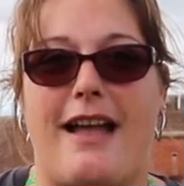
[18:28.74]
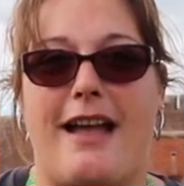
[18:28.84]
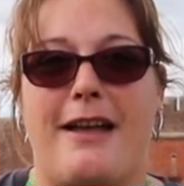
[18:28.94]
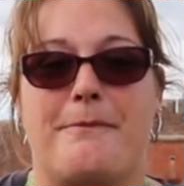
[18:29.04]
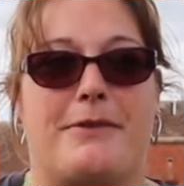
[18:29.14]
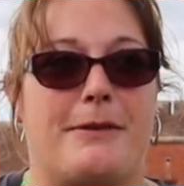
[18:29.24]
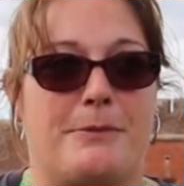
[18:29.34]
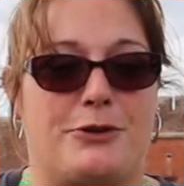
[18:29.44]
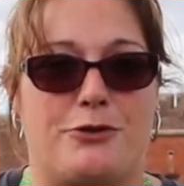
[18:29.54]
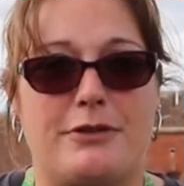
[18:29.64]
Um, the
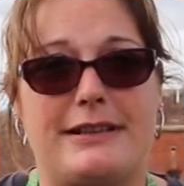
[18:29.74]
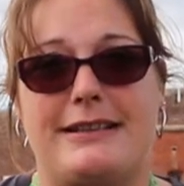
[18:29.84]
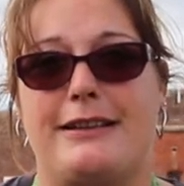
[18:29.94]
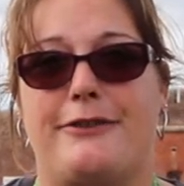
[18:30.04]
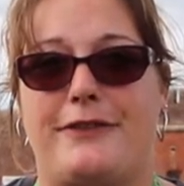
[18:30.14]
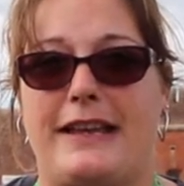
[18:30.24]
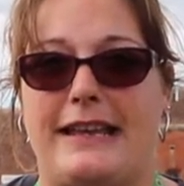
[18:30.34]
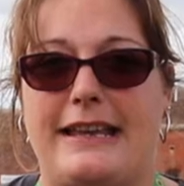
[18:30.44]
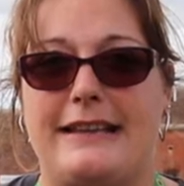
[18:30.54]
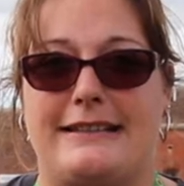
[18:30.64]
majority of
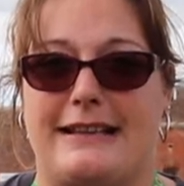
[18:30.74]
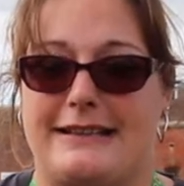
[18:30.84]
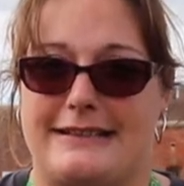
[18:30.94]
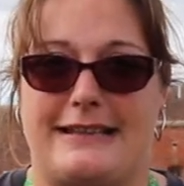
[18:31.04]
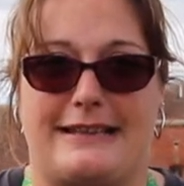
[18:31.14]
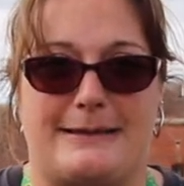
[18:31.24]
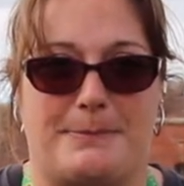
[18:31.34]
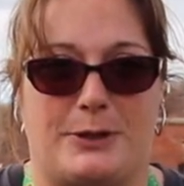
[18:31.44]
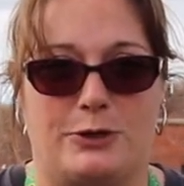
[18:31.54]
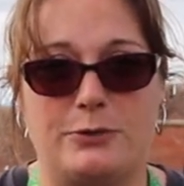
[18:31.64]
it is
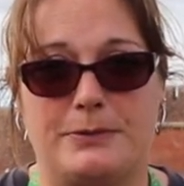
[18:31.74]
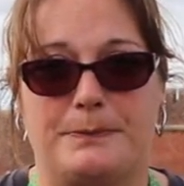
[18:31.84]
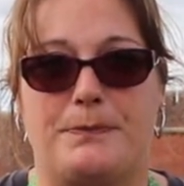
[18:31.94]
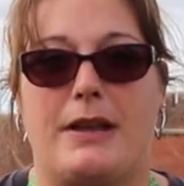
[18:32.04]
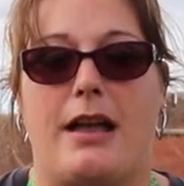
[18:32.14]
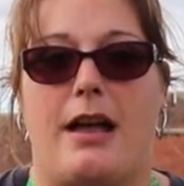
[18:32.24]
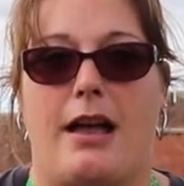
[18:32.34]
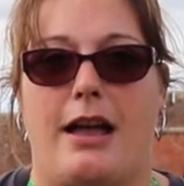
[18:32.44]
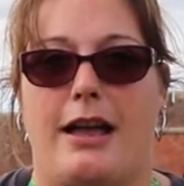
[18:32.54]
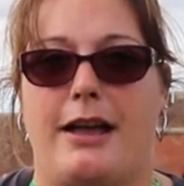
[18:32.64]
accessible.
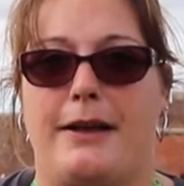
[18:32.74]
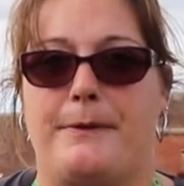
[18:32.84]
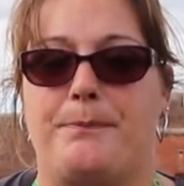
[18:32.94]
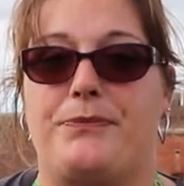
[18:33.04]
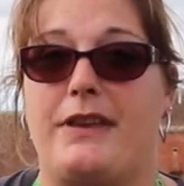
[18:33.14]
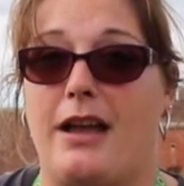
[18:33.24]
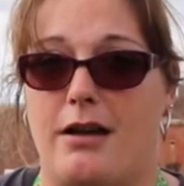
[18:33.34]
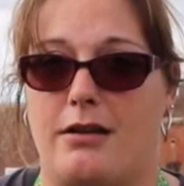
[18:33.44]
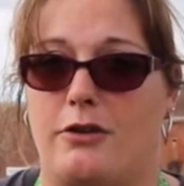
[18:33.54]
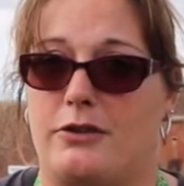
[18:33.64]
Um, there
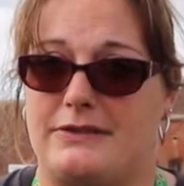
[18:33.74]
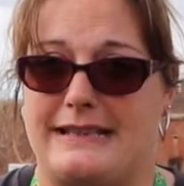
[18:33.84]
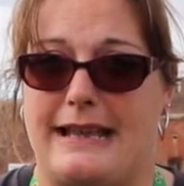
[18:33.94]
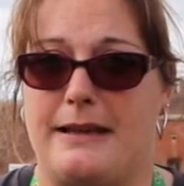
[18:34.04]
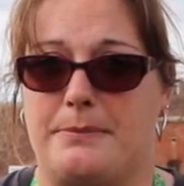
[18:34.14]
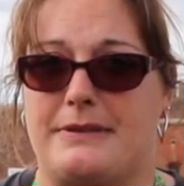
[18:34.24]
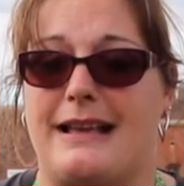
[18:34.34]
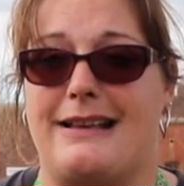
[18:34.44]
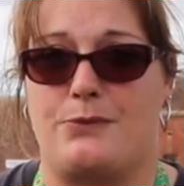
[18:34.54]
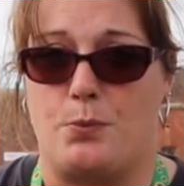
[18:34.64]
are a lot of steps
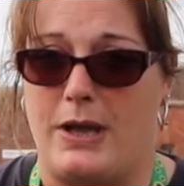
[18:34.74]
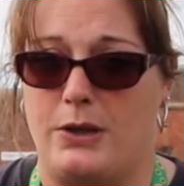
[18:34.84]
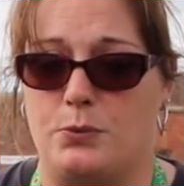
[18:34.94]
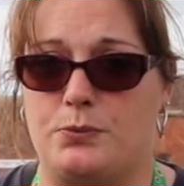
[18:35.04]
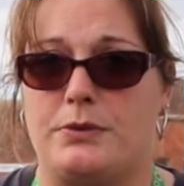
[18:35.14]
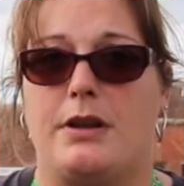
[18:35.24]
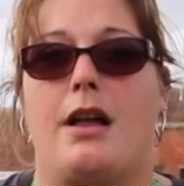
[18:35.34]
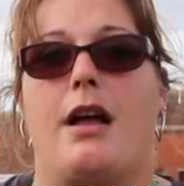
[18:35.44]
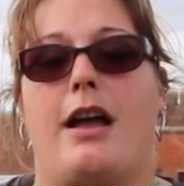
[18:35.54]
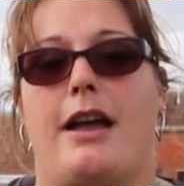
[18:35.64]
as well.
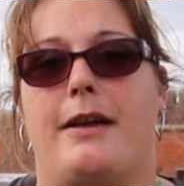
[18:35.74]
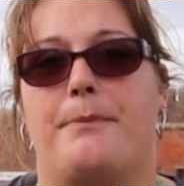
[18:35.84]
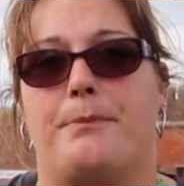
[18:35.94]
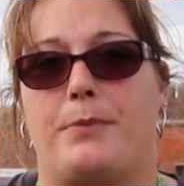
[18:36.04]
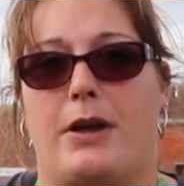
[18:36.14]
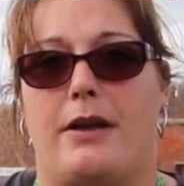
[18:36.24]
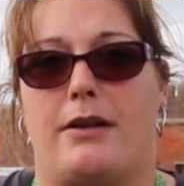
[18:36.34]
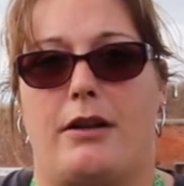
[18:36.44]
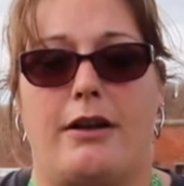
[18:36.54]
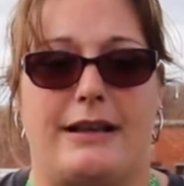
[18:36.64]
Um,
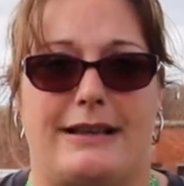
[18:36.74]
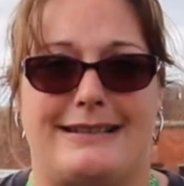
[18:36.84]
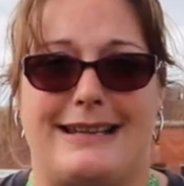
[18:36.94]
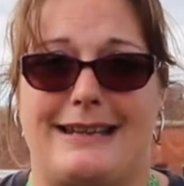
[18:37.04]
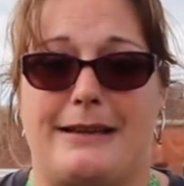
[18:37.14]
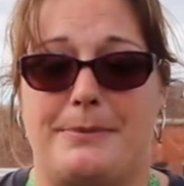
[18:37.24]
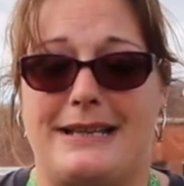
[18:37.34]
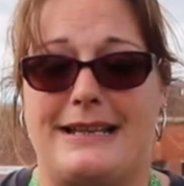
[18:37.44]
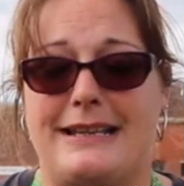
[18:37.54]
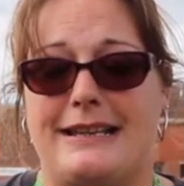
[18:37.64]
but like I said at the
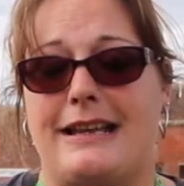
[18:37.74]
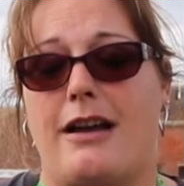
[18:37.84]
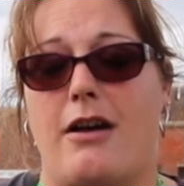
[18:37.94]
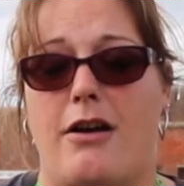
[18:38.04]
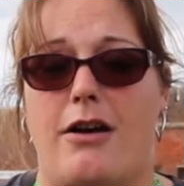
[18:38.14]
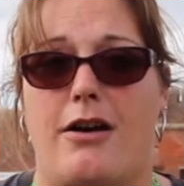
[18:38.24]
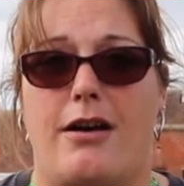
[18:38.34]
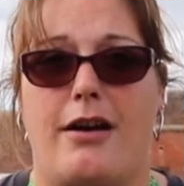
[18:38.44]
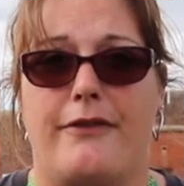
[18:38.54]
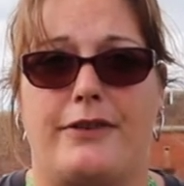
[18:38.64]
beginning, there
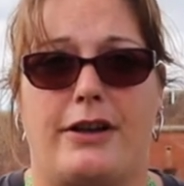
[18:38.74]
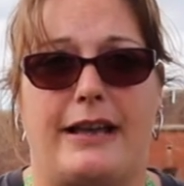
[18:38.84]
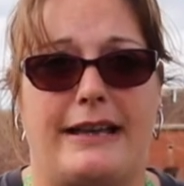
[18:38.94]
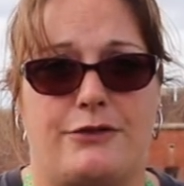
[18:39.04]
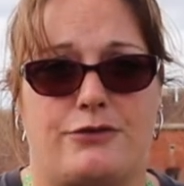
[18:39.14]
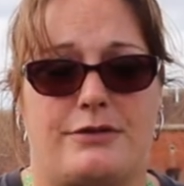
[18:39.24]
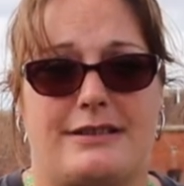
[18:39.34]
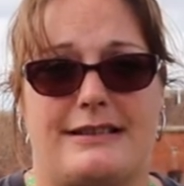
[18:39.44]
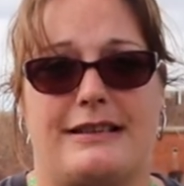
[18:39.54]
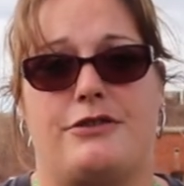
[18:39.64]
are other
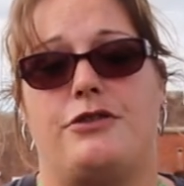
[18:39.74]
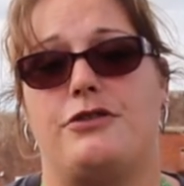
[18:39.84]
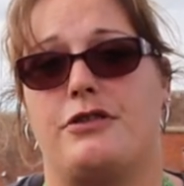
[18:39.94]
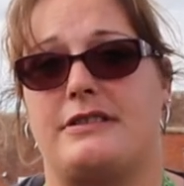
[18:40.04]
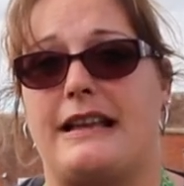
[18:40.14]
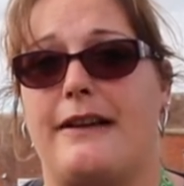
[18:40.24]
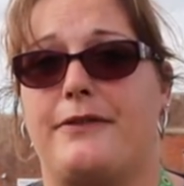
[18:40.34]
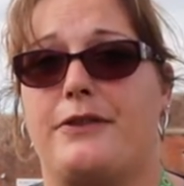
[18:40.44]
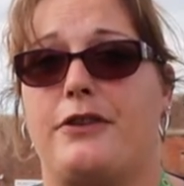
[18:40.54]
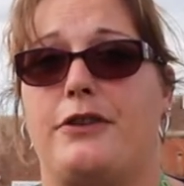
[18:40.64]
entrances. You just
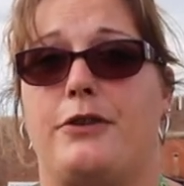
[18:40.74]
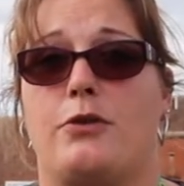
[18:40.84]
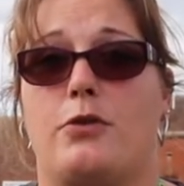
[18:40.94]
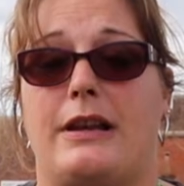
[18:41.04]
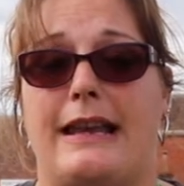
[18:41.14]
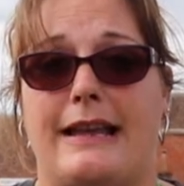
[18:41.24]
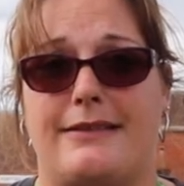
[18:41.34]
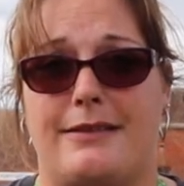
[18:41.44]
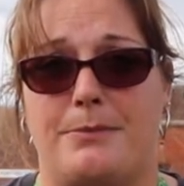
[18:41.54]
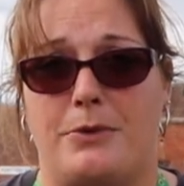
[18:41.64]
have to
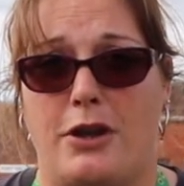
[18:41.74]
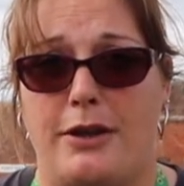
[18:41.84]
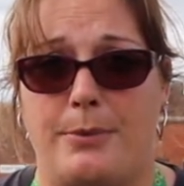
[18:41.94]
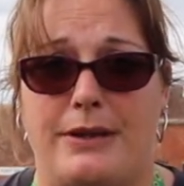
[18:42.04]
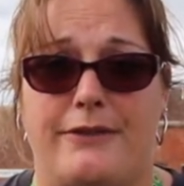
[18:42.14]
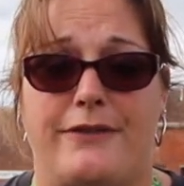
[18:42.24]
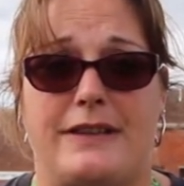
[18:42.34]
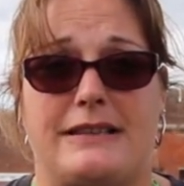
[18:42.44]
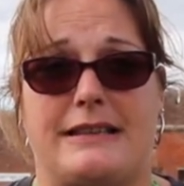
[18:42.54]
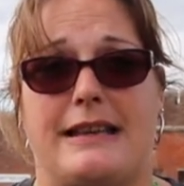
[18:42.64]
let them know when you're
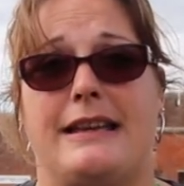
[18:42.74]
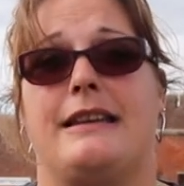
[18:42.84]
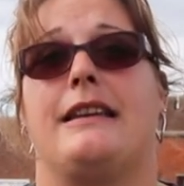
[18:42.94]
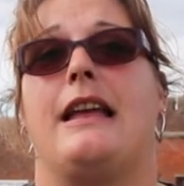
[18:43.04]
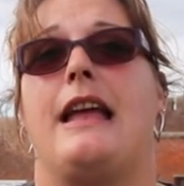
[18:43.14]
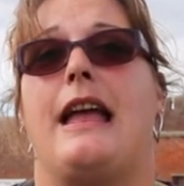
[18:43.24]
visiting